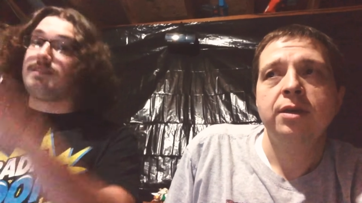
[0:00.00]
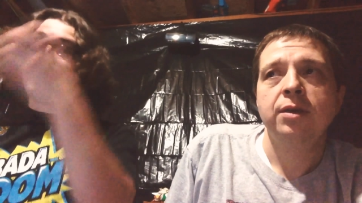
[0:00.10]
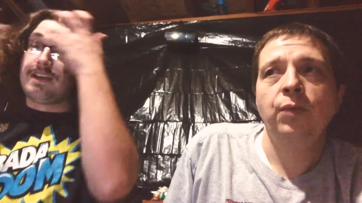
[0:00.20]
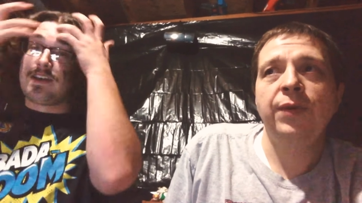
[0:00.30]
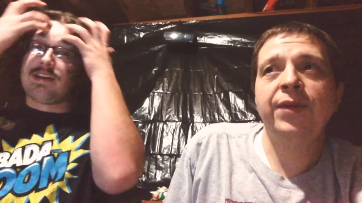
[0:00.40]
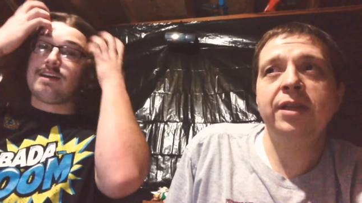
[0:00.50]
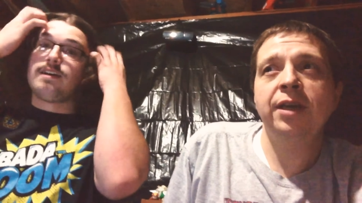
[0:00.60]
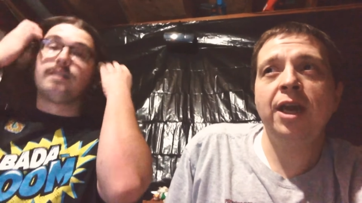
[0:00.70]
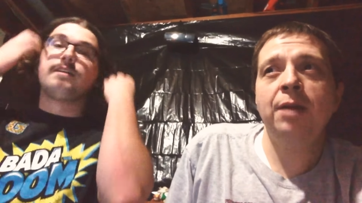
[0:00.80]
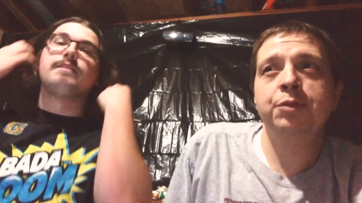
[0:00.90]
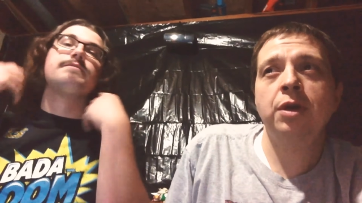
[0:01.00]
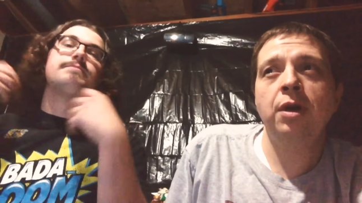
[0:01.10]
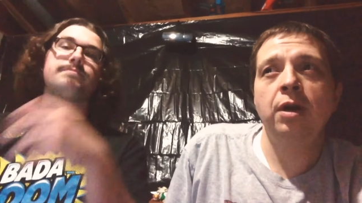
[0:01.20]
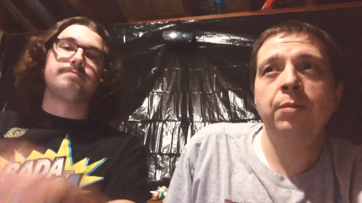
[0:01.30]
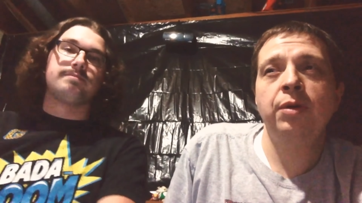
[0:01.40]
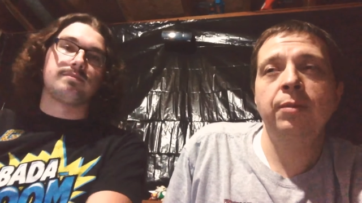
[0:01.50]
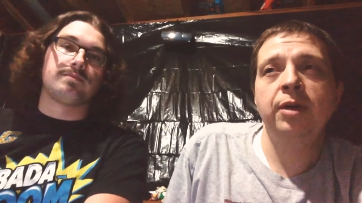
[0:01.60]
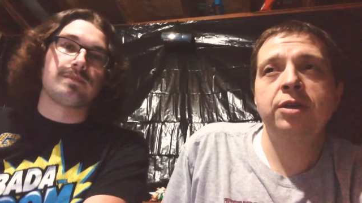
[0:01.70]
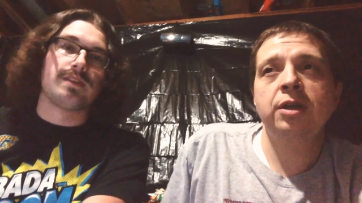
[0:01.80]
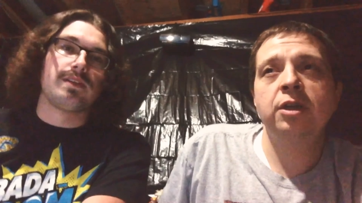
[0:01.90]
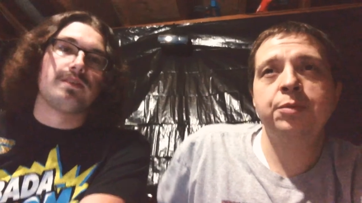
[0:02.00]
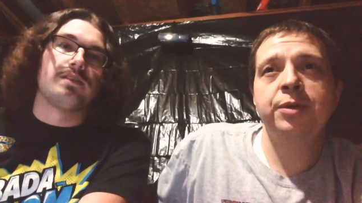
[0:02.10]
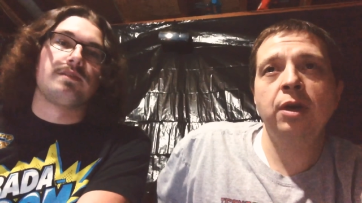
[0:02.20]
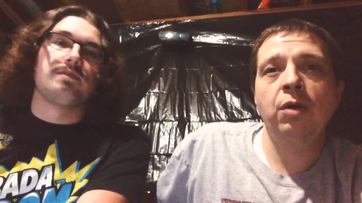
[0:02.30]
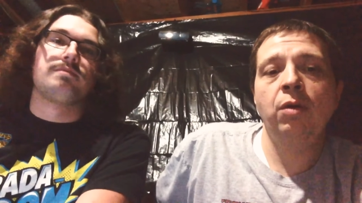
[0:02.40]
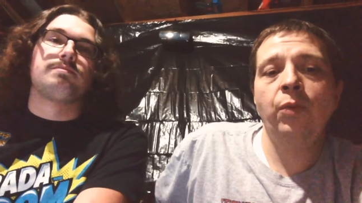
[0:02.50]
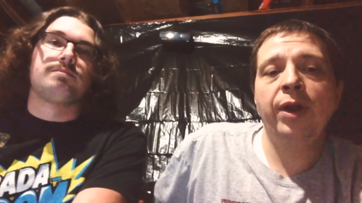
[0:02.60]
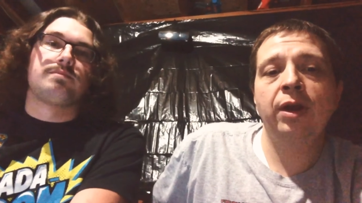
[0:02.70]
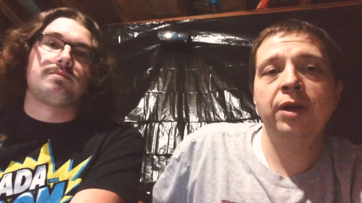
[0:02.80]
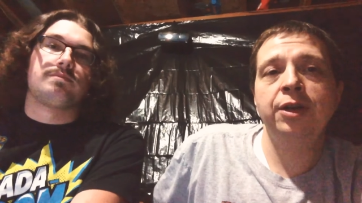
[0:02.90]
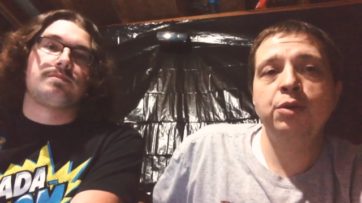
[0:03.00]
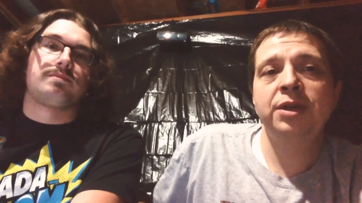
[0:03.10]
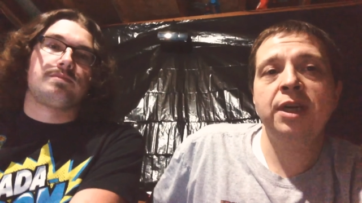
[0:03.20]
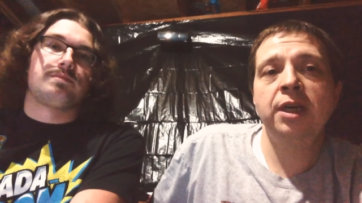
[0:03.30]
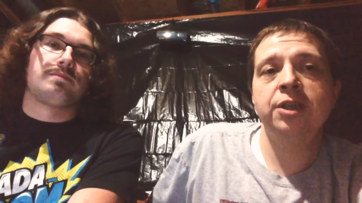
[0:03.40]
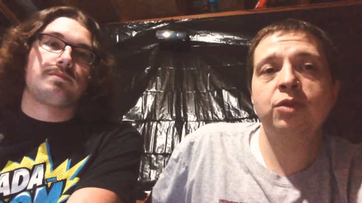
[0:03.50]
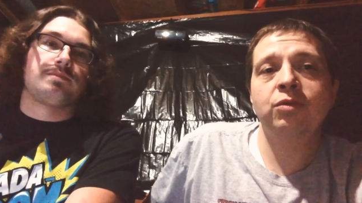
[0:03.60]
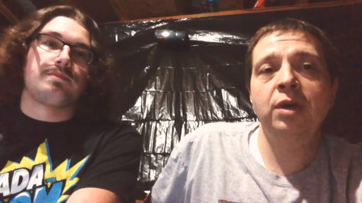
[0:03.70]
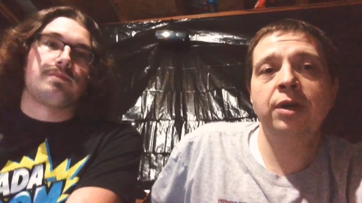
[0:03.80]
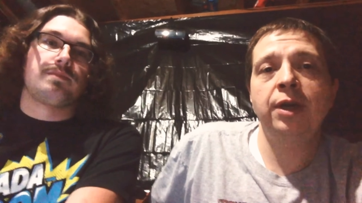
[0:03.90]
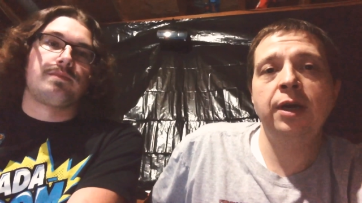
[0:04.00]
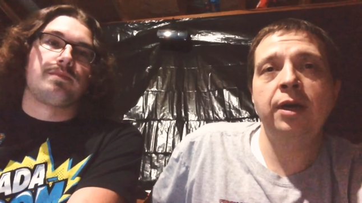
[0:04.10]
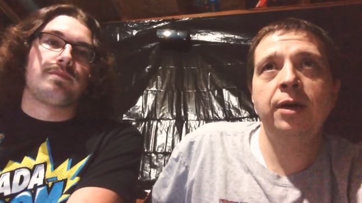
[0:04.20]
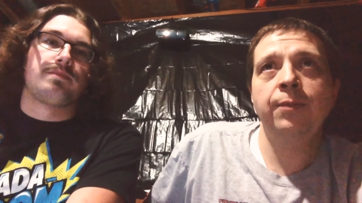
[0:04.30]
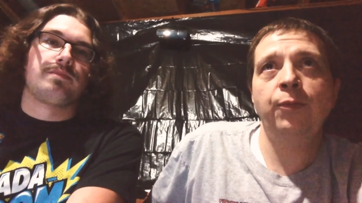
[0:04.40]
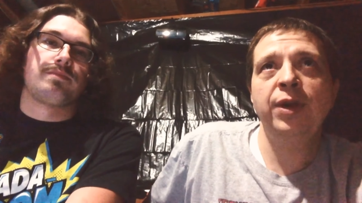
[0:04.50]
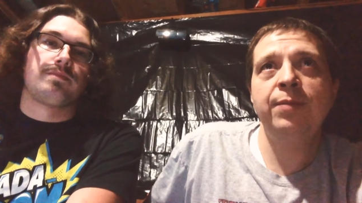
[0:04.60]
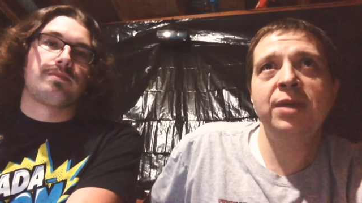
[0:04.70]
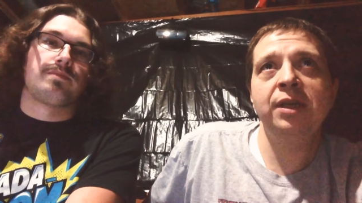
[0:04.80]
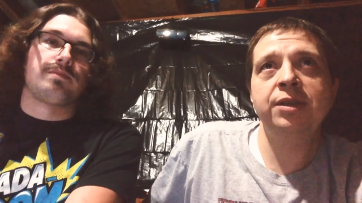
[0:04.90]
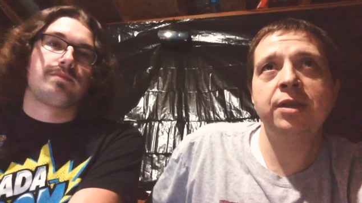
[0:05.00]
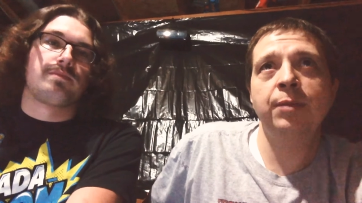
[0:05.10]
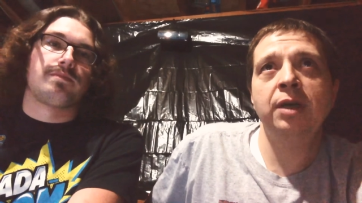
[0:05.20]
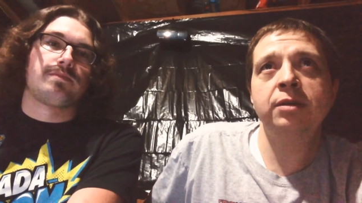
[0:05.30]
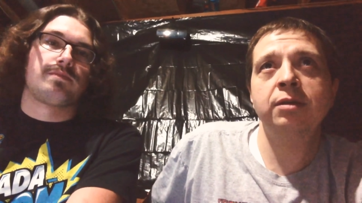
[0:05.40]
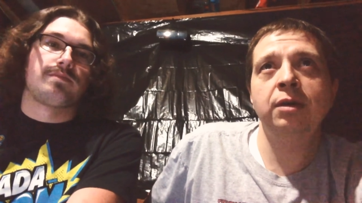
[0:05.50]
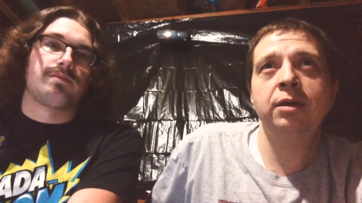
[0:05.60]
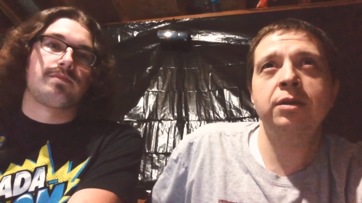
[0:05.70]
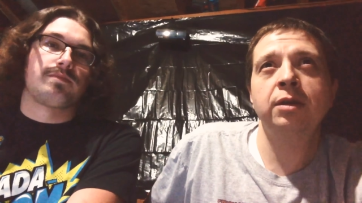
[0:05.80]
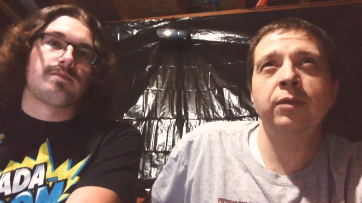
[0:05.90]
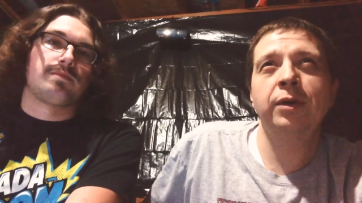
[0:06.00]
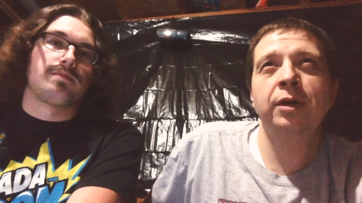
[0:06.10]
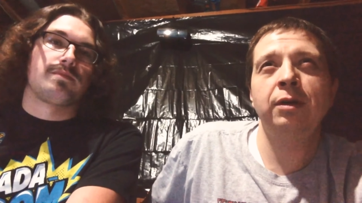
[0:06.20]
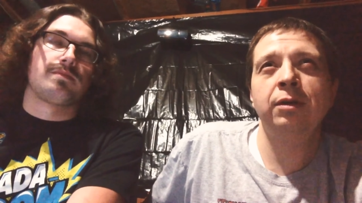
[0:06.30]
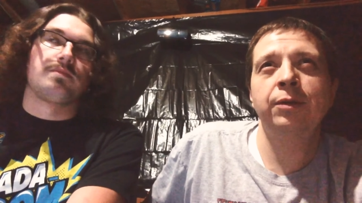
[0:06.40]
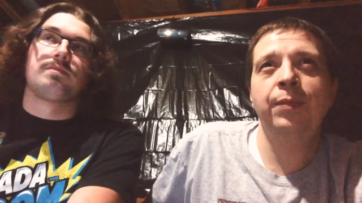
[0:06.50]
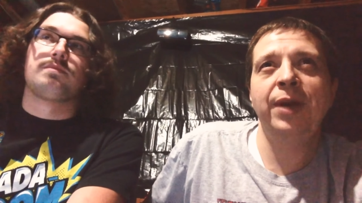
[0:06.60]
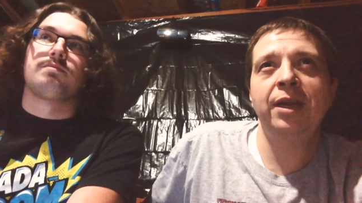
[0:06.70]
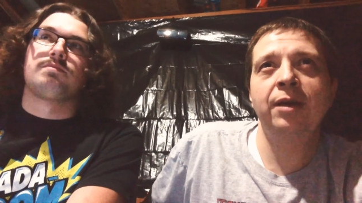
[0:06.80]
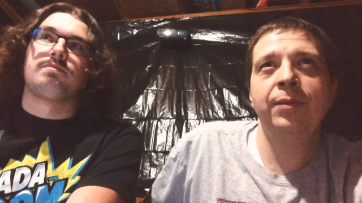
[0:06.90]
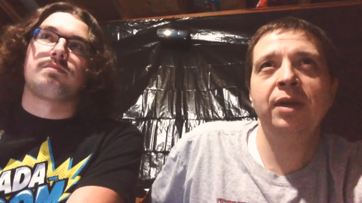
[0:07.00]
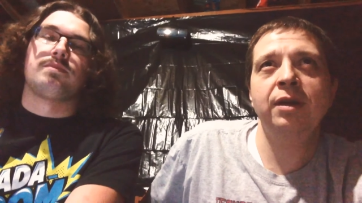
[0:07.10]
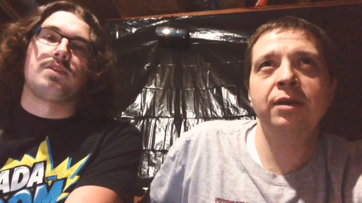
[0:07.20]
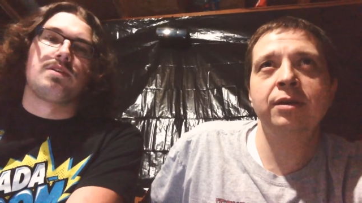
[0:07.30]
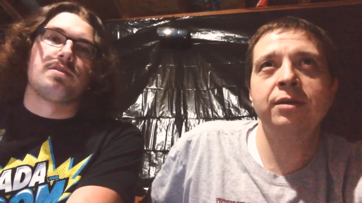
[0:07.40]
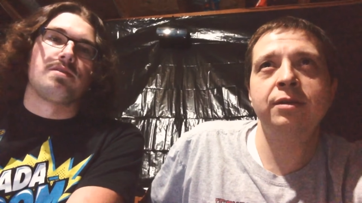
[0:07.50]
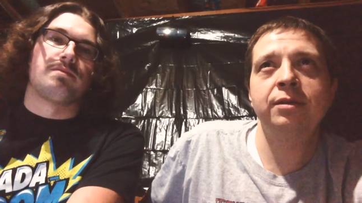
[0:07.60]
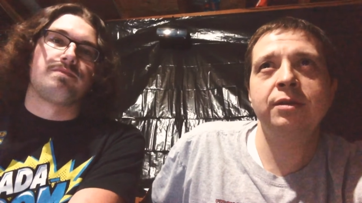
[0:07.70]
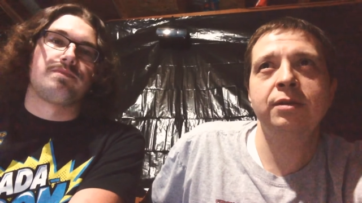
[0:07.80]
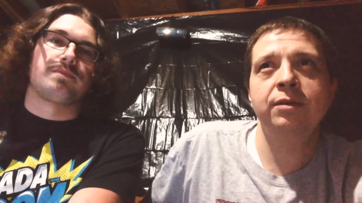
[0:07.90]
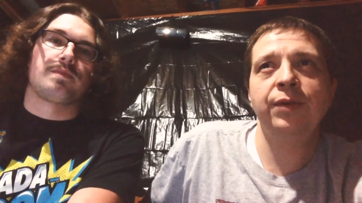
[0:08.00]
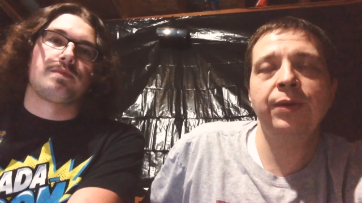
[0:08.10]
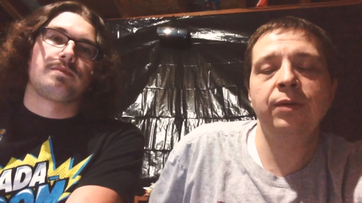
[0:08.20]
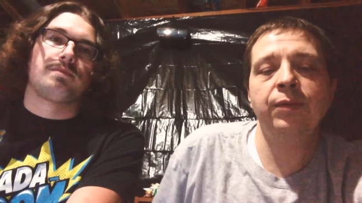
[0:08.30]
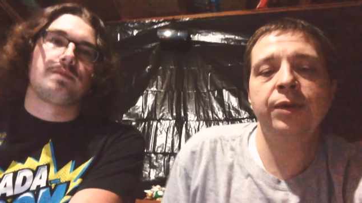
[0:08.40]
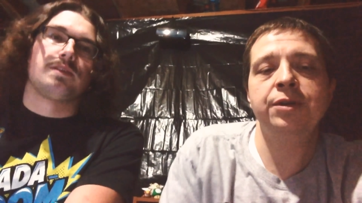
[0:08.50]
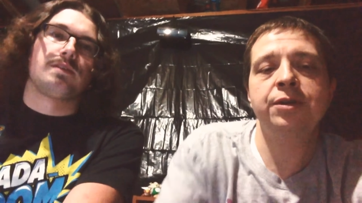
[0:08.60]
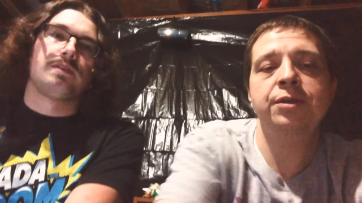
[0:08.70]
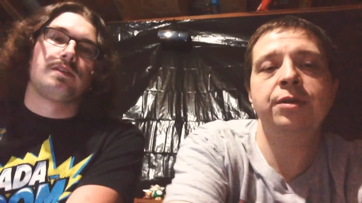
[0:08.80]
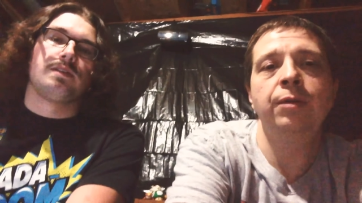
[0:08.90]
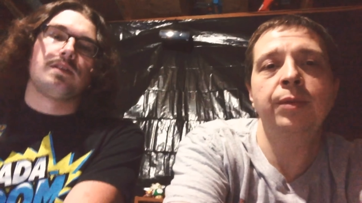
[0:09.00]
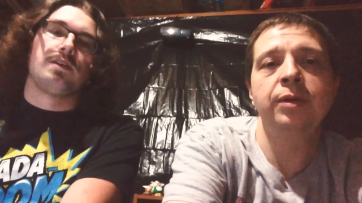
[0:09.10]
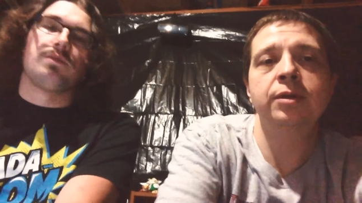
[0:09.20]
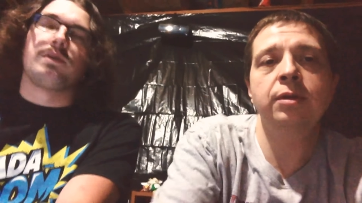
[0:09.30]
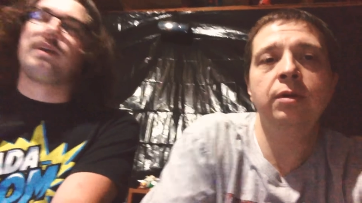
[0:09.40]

Speaker 1: Yeah. We've got the capture card pretty much 100% going. We are going to do a test run. Um, we missed the Monster Hunter World beta because we all we were just stupid. So.